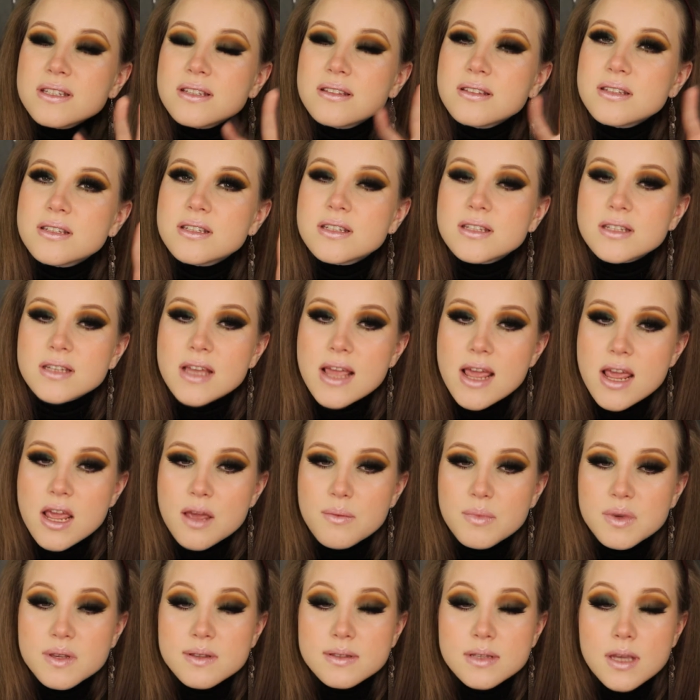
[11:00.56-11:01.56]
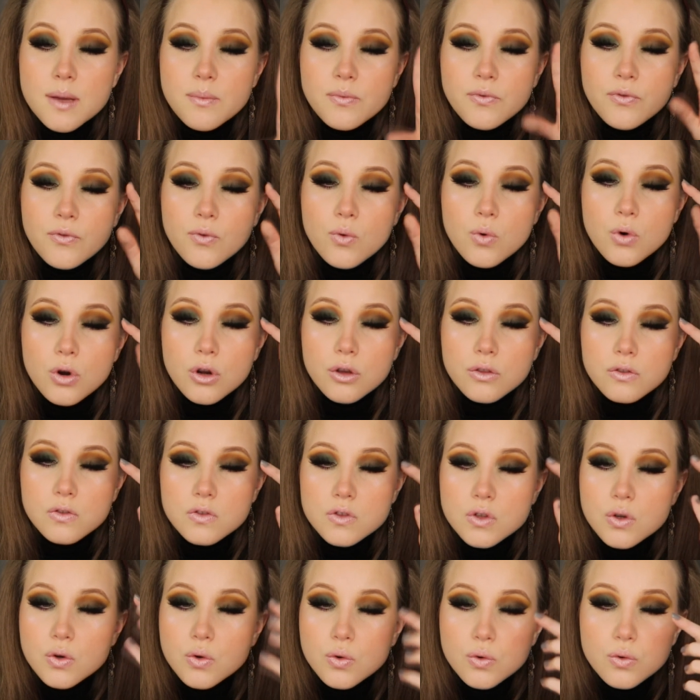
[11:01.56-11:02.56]
the same except for
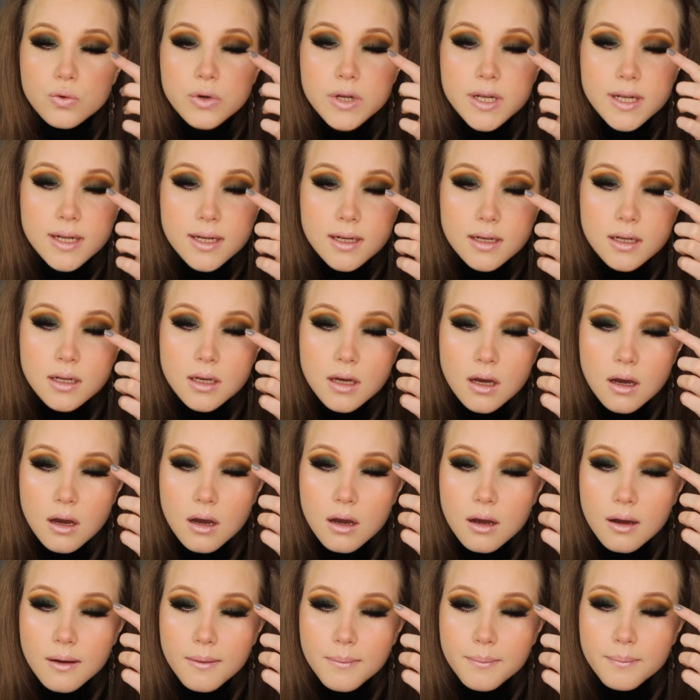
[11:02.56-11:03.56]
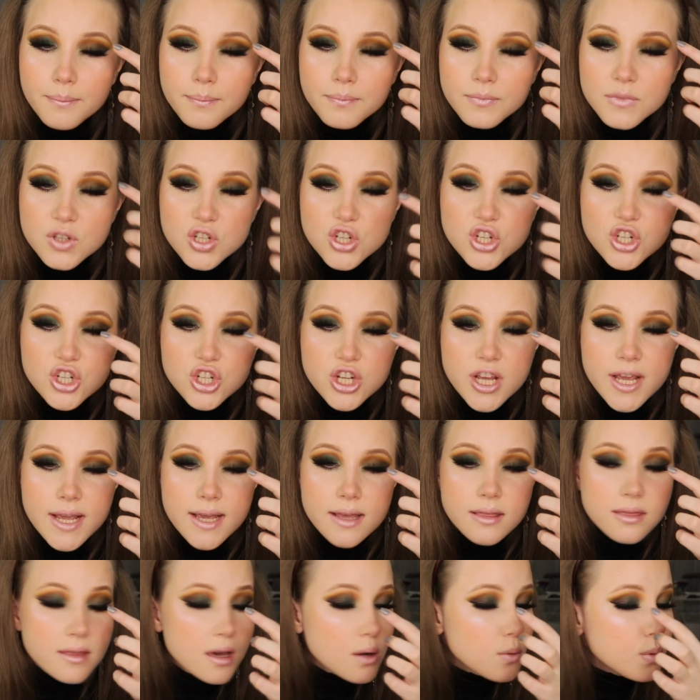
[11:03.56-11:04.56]
this green
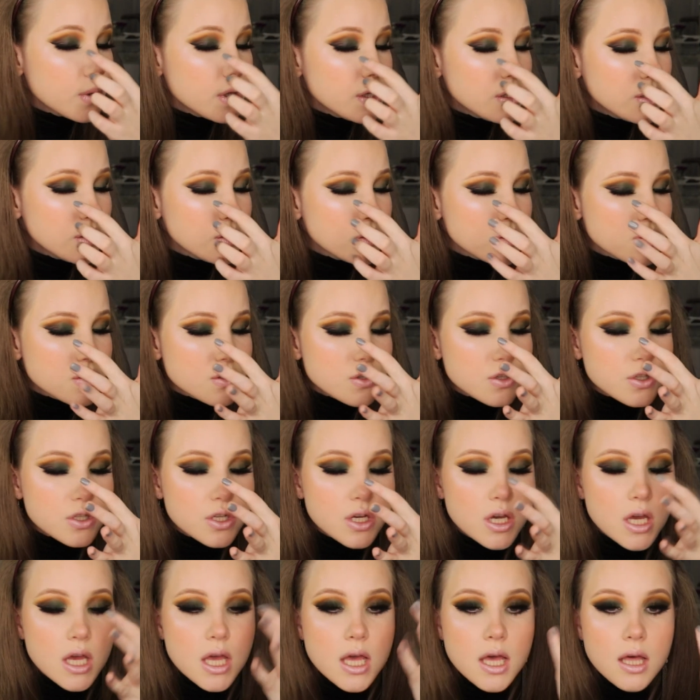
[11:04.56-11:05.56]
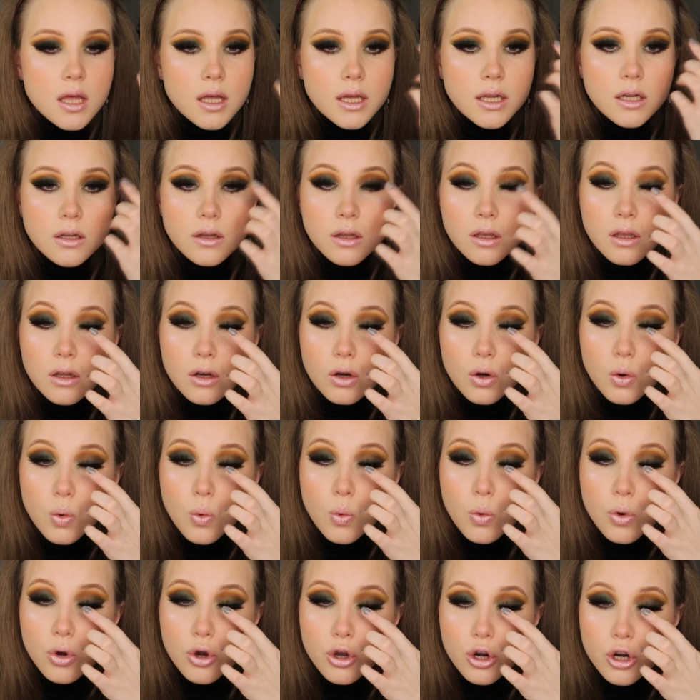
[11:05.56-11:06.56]
shade that we used in the inner
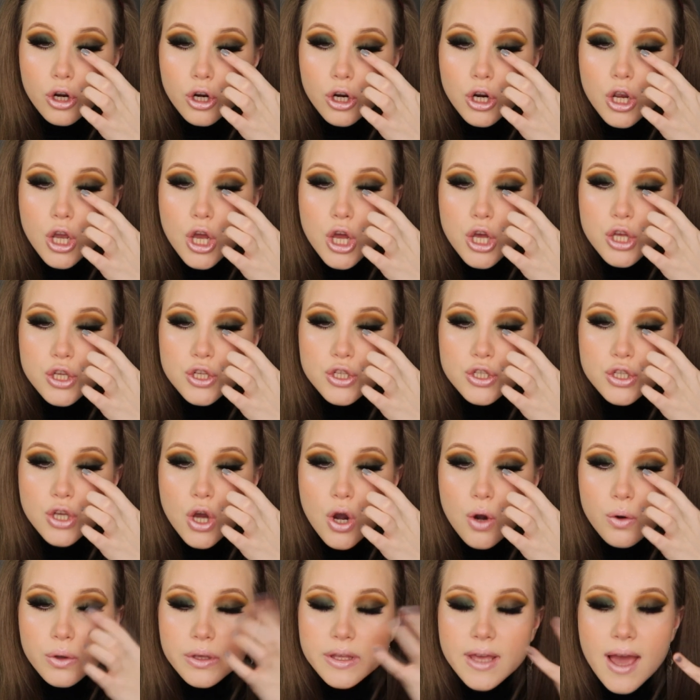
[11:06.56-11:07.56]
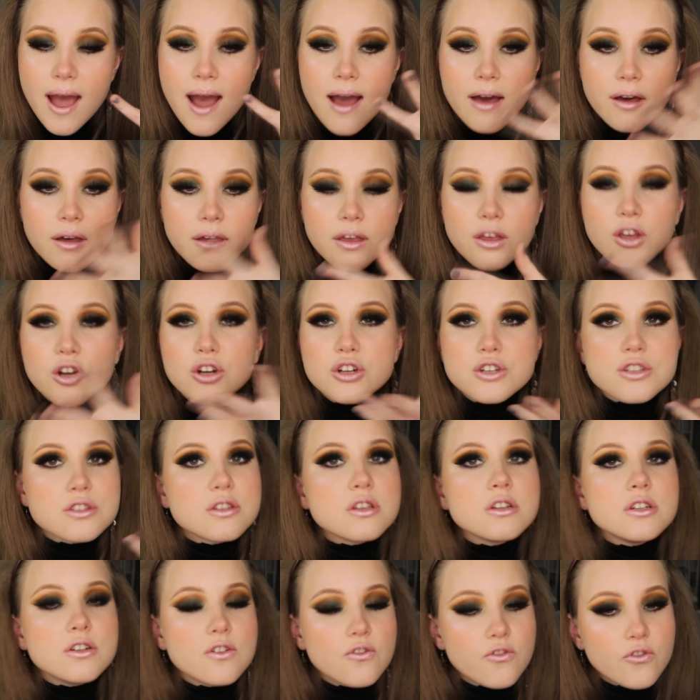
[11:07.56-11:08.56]
corner. So yeah, here's
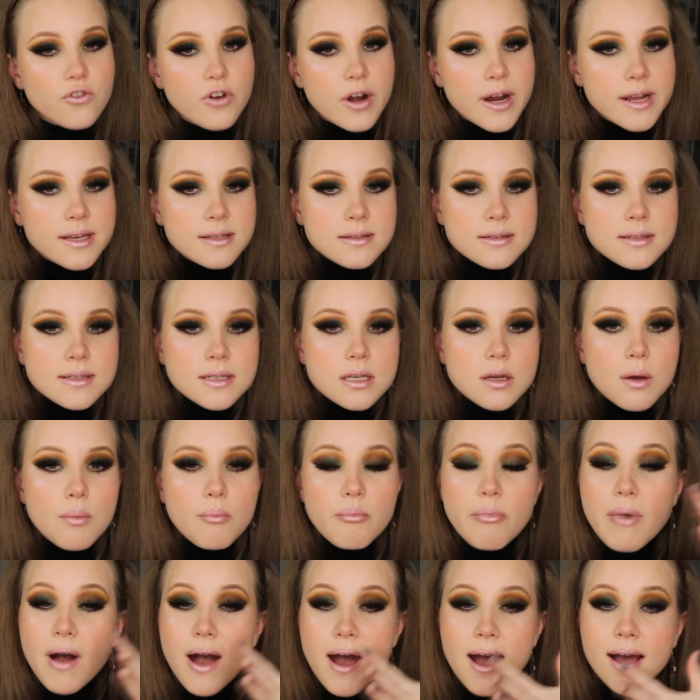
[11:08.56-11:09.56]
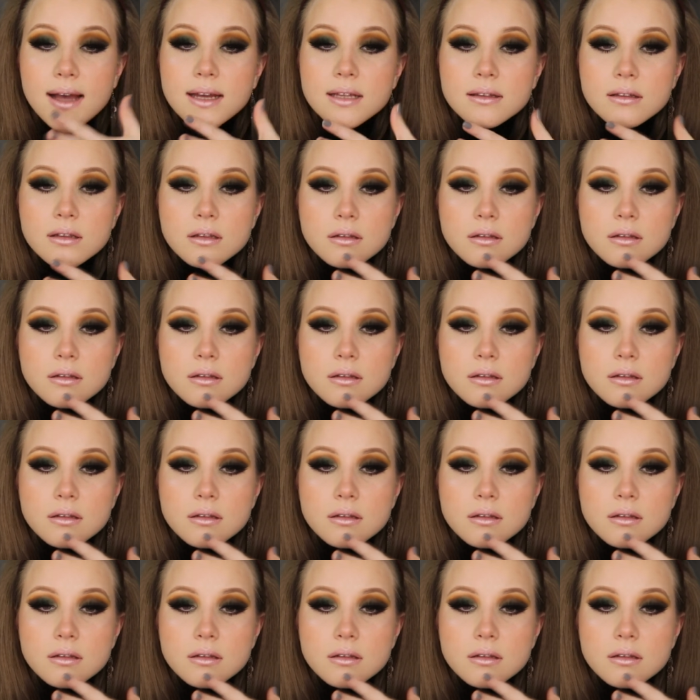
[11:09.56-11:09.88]
the difference, but